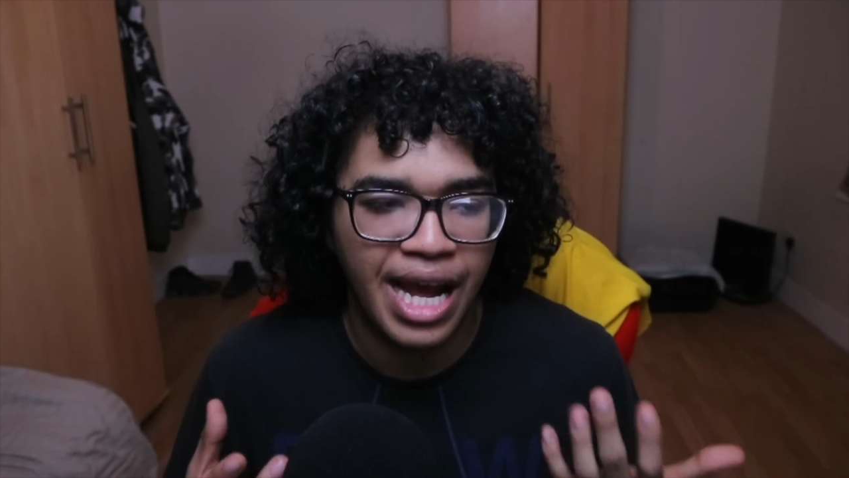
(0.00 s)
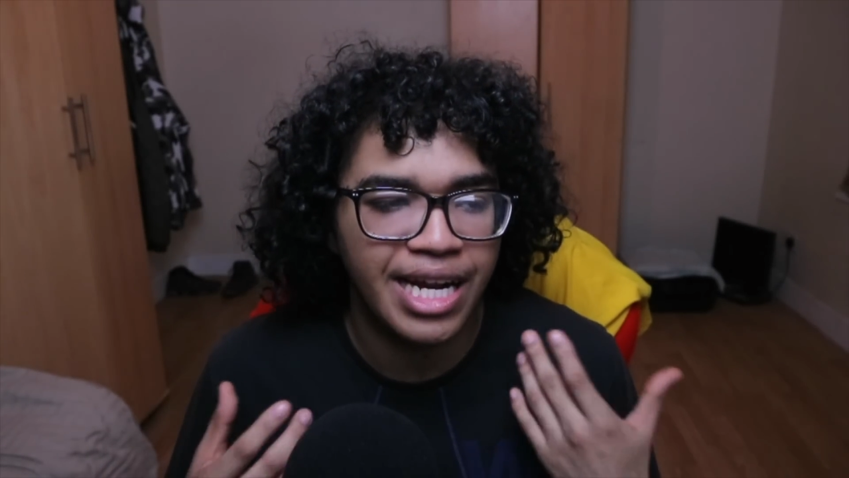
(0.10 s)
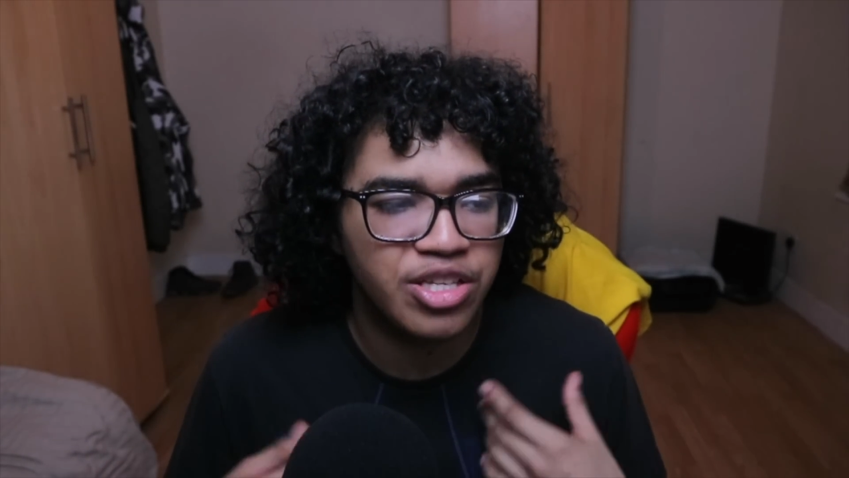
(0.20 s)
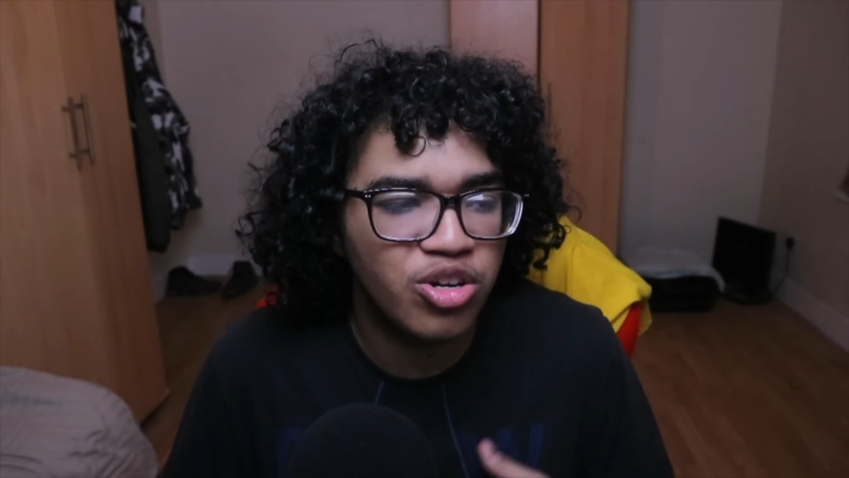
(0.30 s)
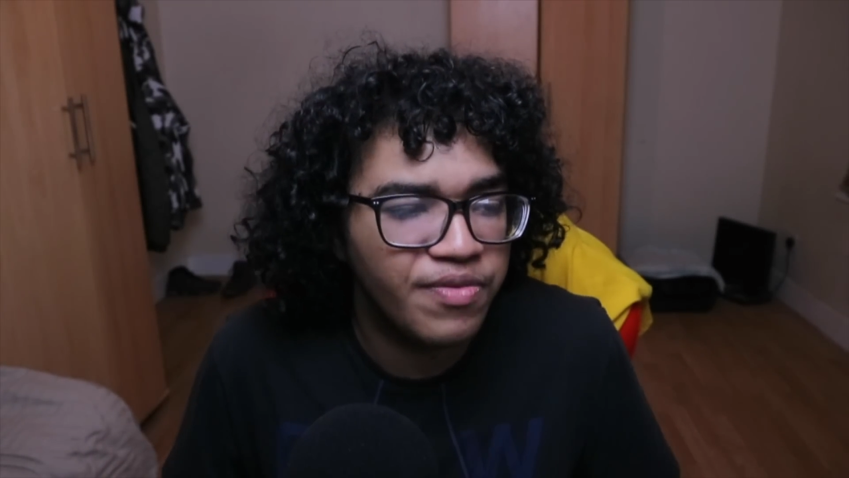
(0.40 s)

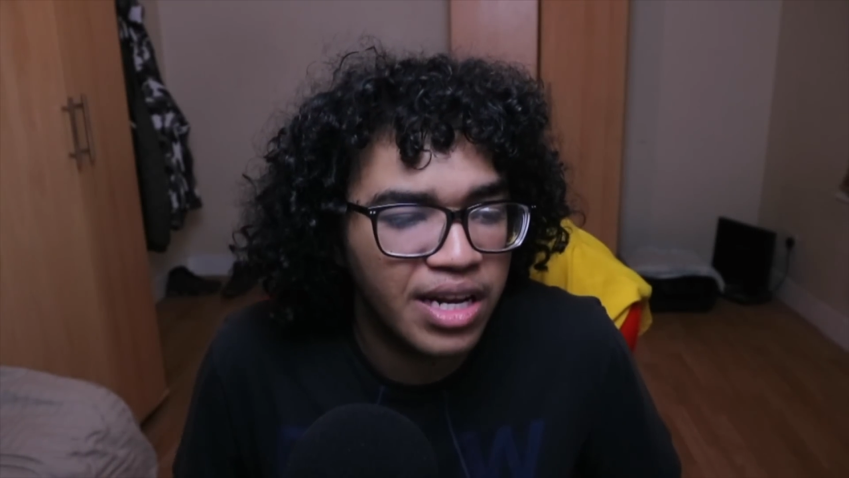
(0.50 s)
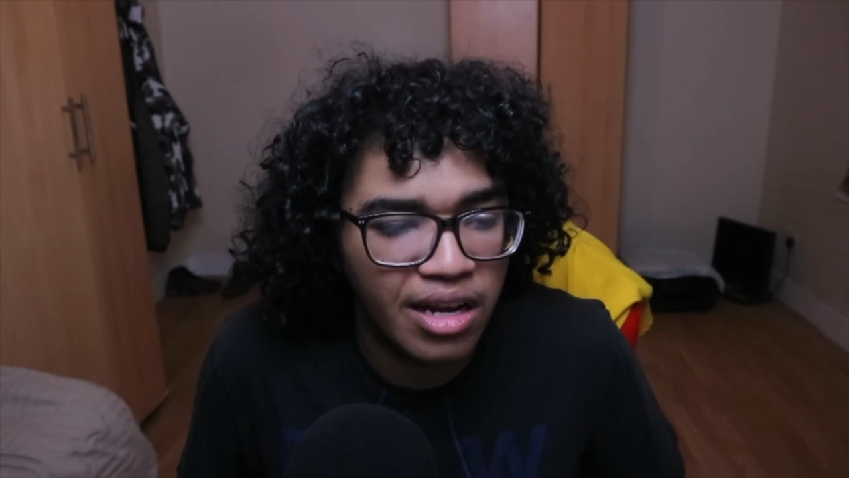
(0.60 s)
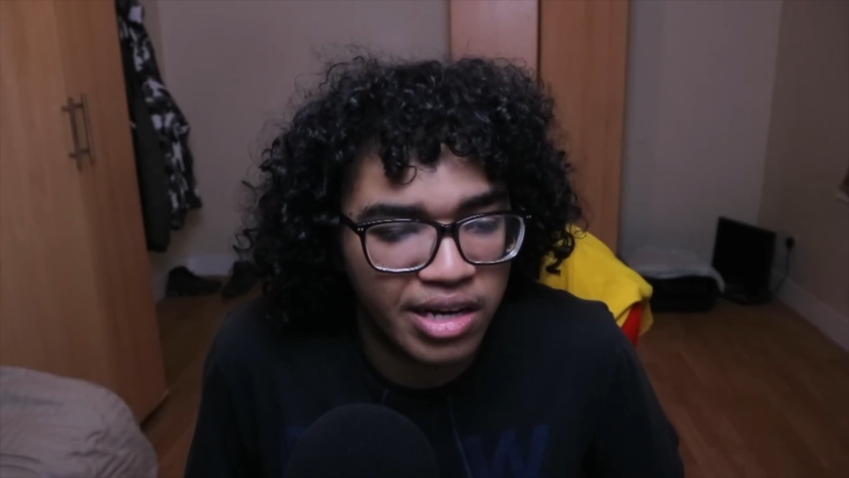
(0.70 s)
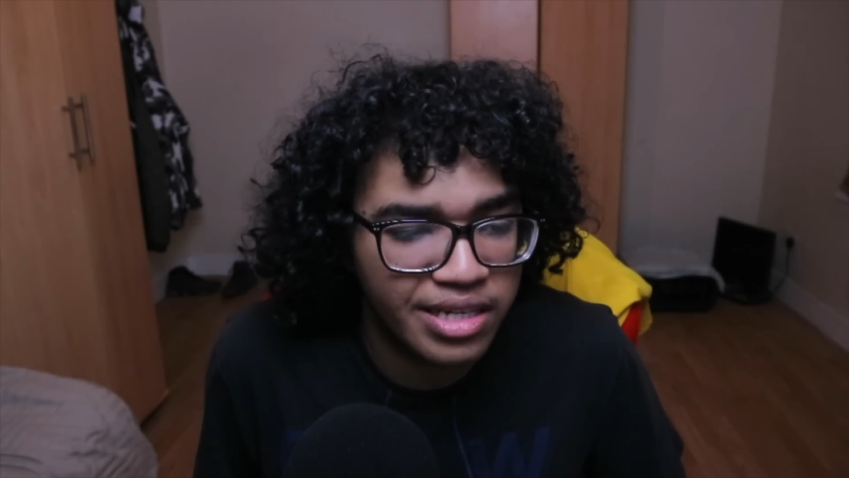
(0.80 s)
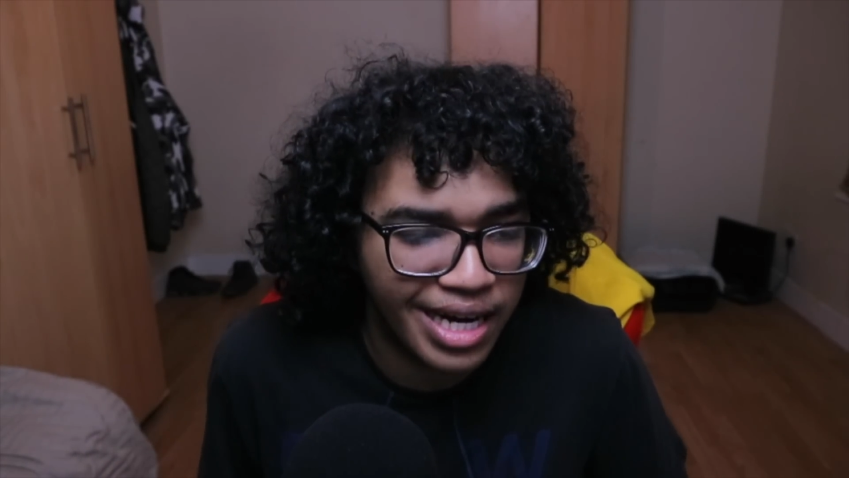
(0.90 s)
and I don't
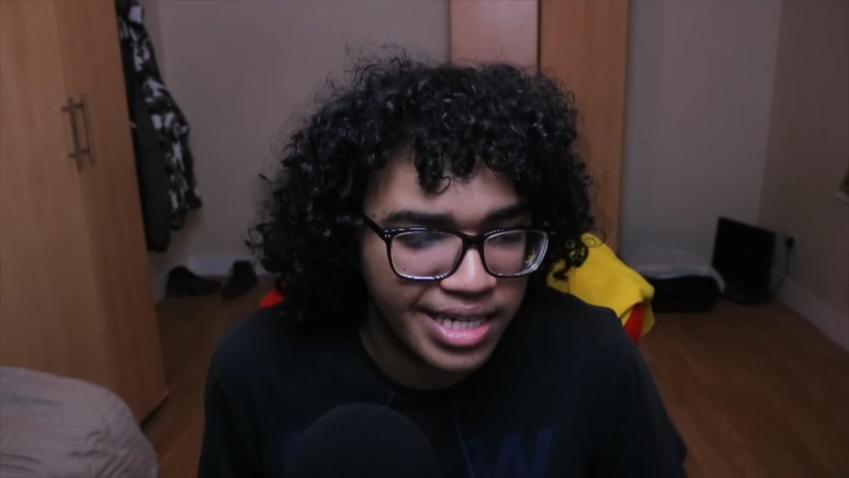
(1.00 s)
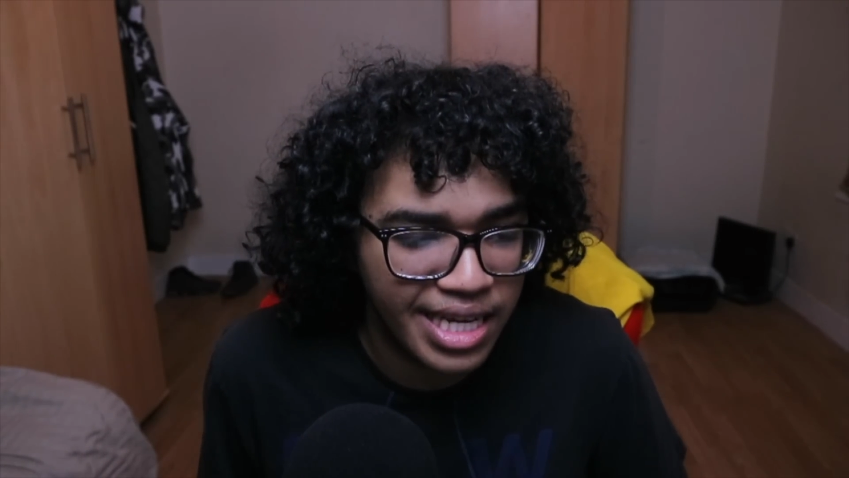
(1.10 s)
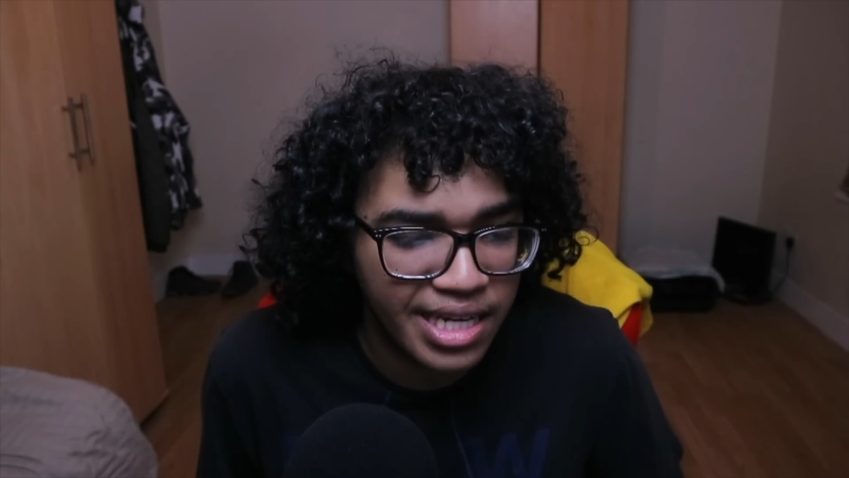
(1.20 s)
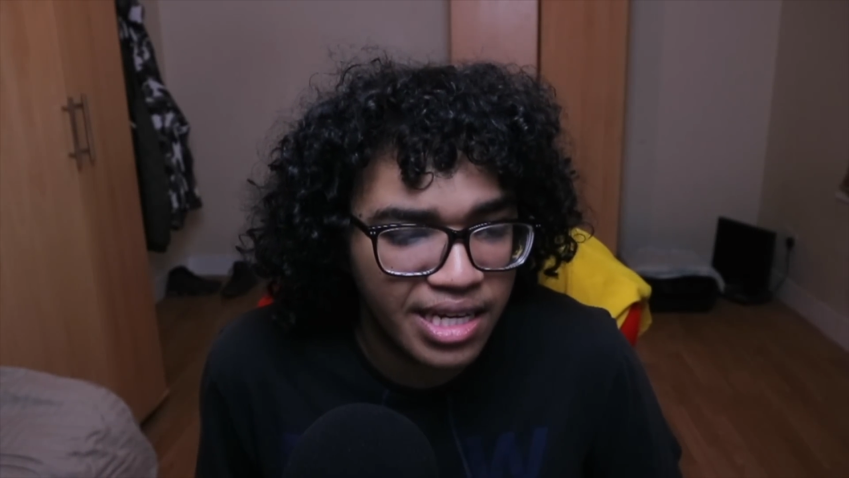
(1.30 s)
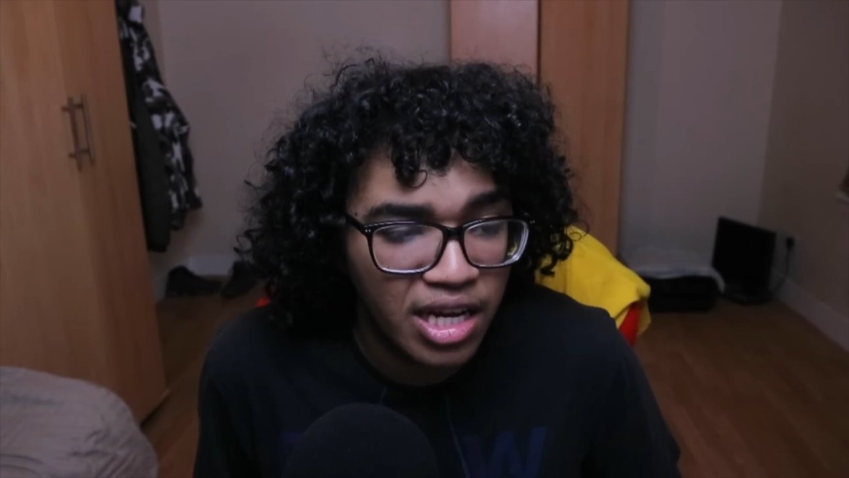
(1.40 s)
even look
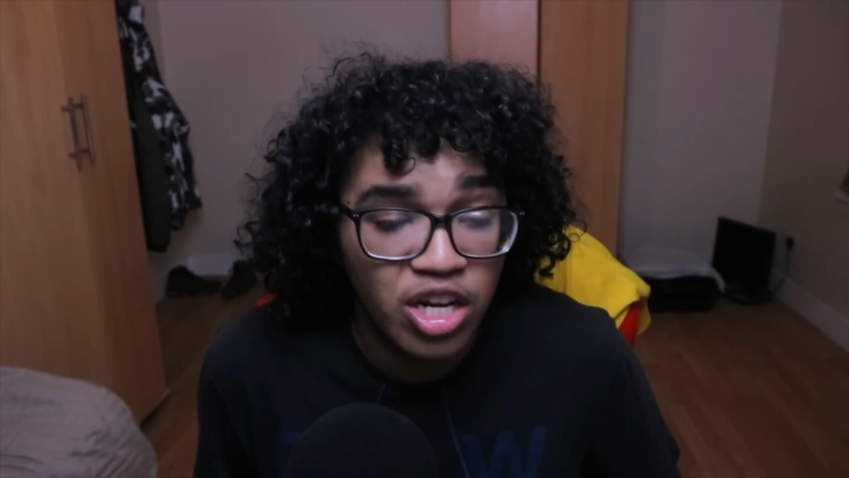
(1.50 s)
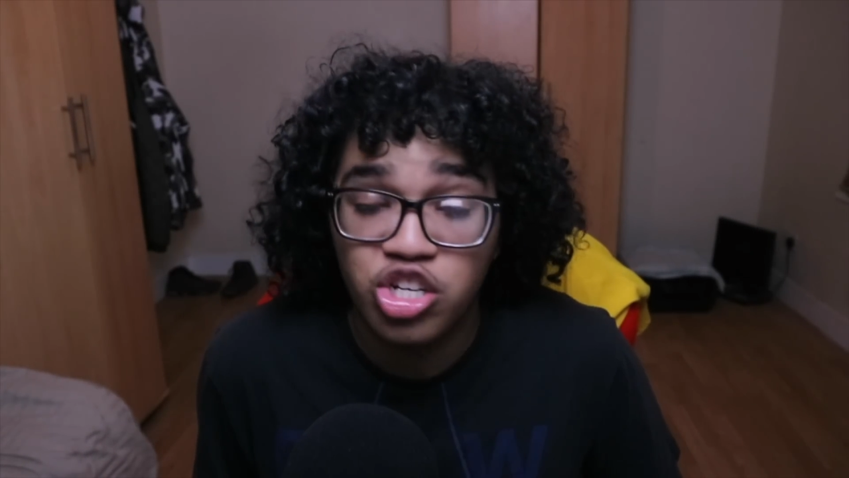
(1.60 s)
19.